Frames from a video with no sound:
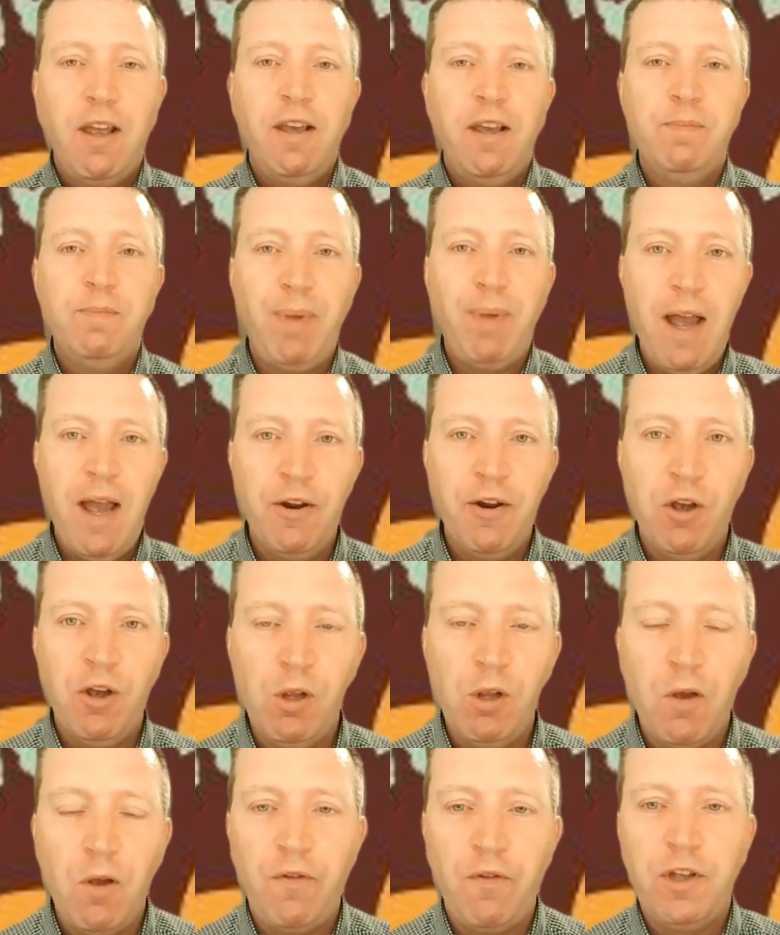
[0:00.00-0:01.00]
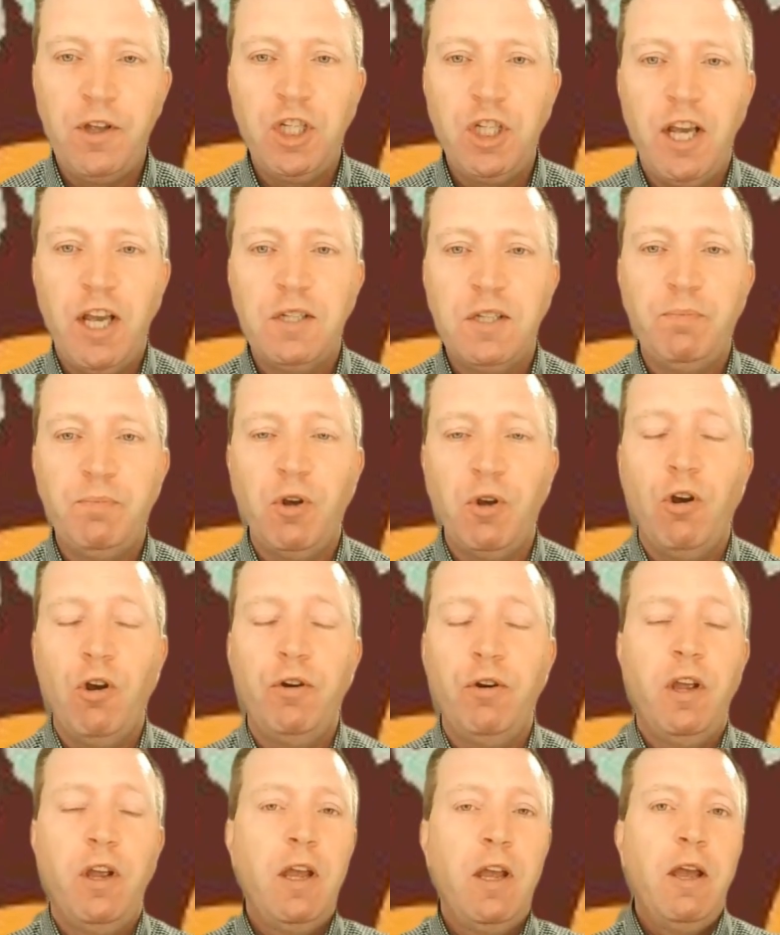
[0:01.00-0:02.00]
He's battered all over the
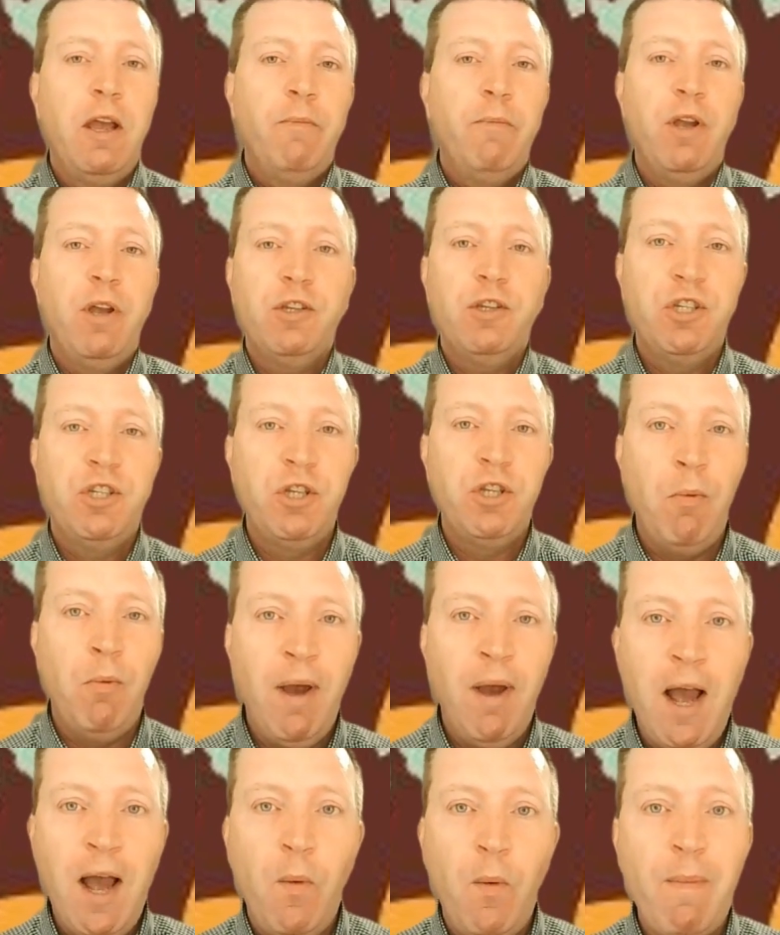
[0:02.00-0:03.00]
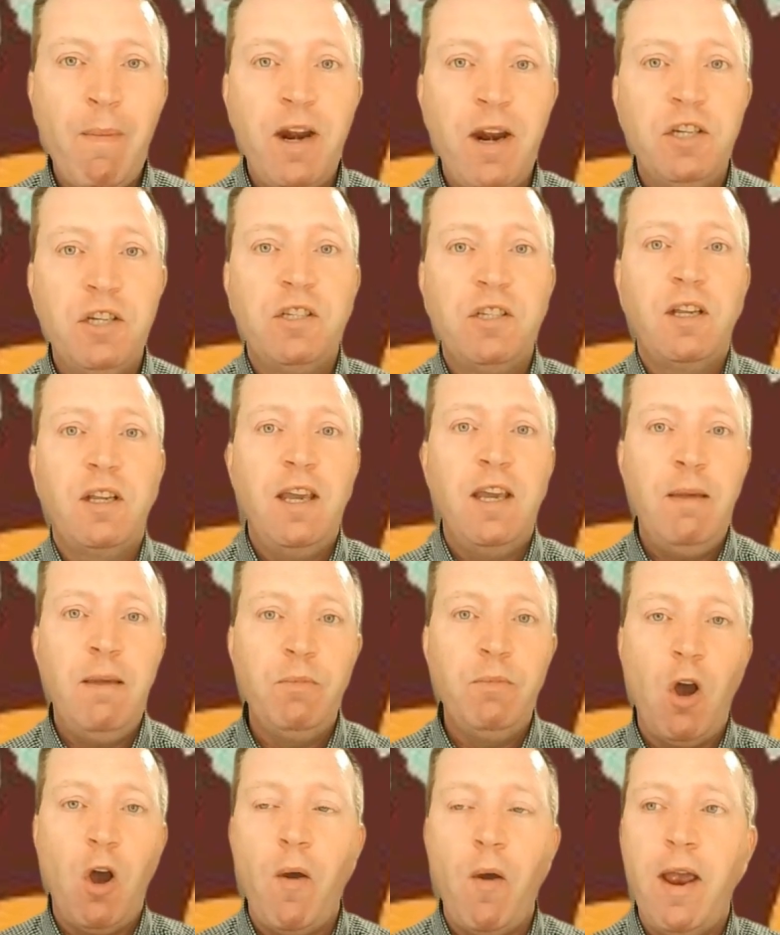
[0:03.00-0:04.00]
chessboard, but somehow he manages to
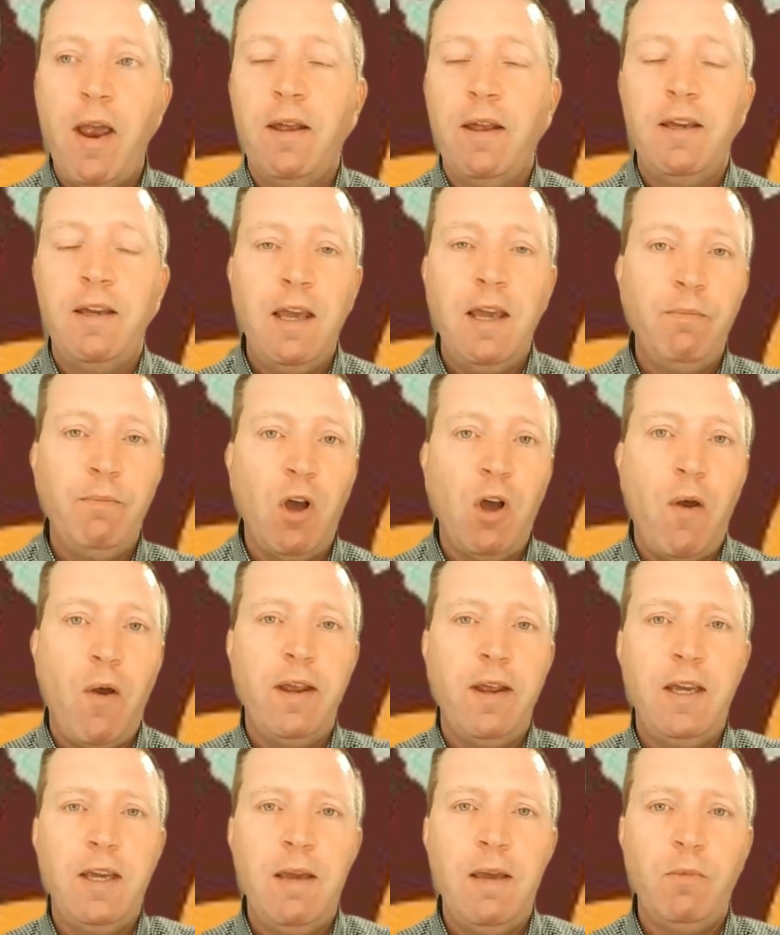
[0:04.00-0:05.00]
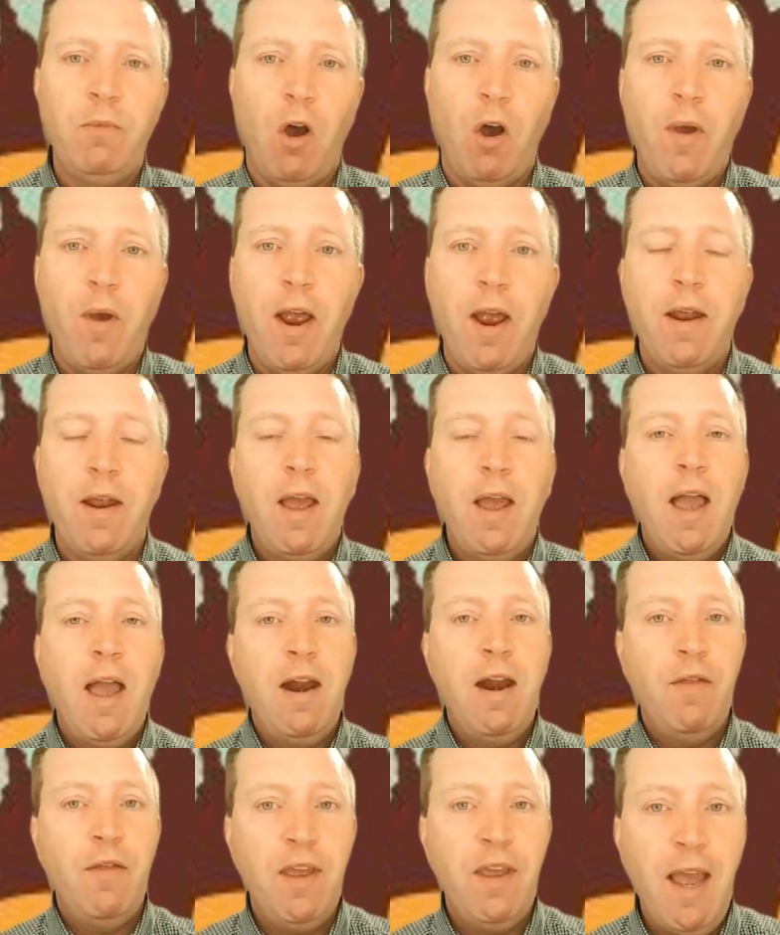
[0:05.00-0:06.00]
keep going and keep going and keep going.
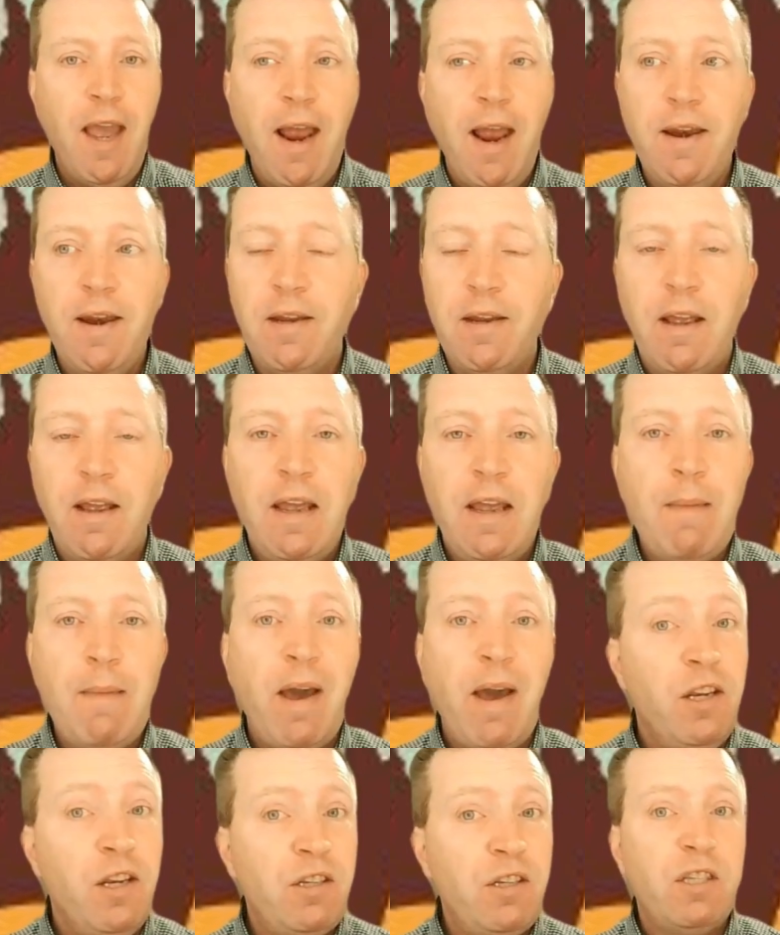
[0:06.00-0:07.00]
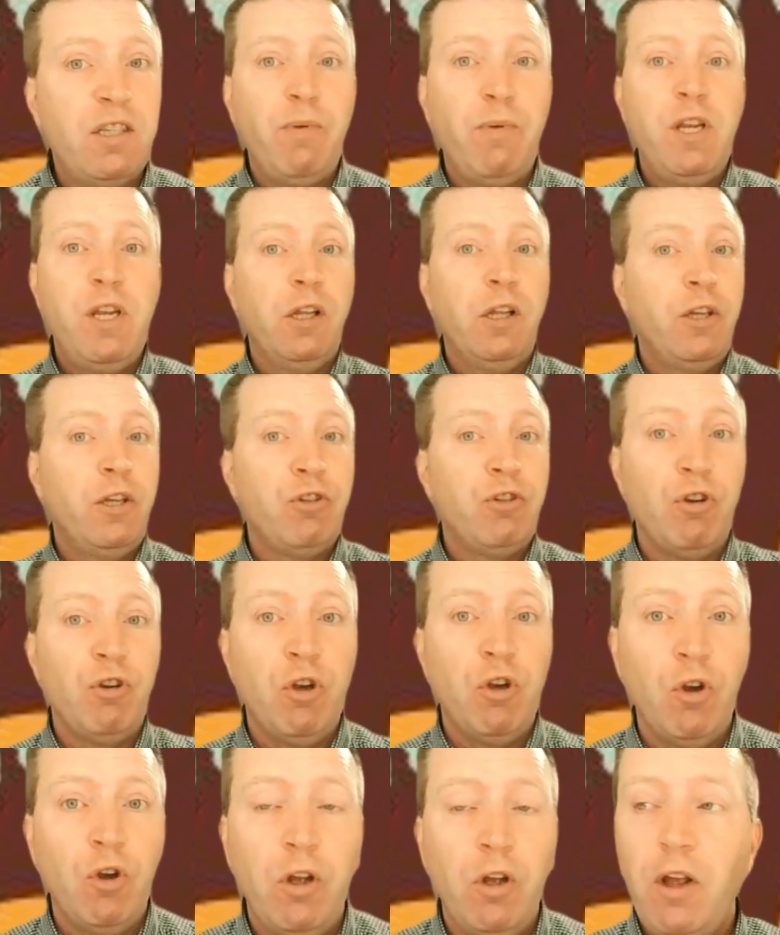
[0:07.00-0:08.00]
And in the end, he managed to swindle a
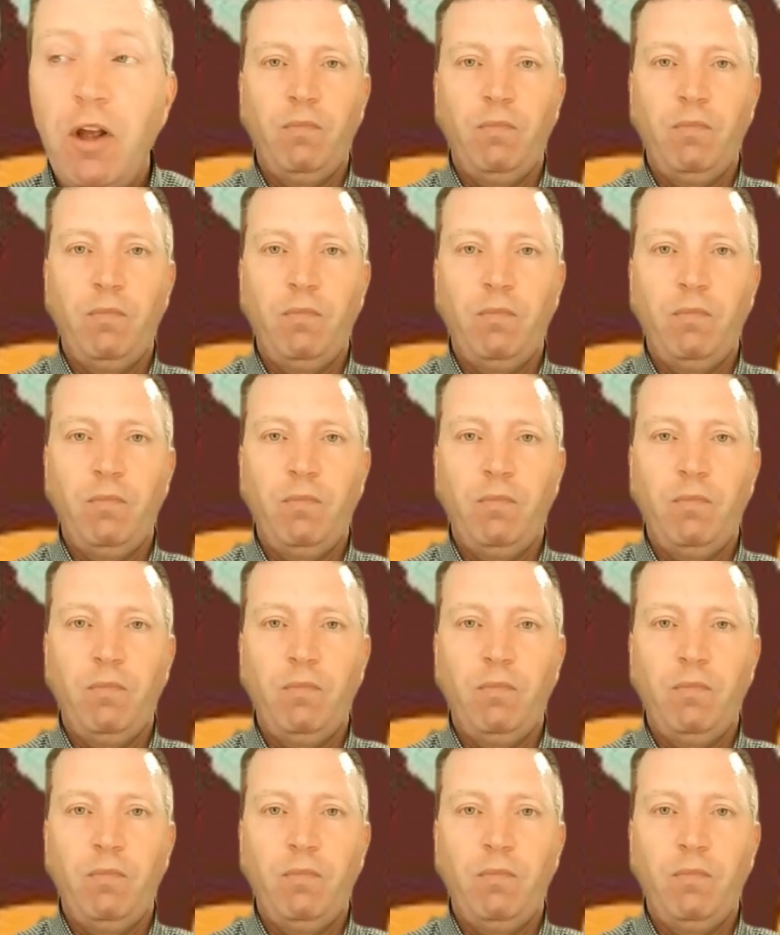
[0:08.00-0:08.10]
draw.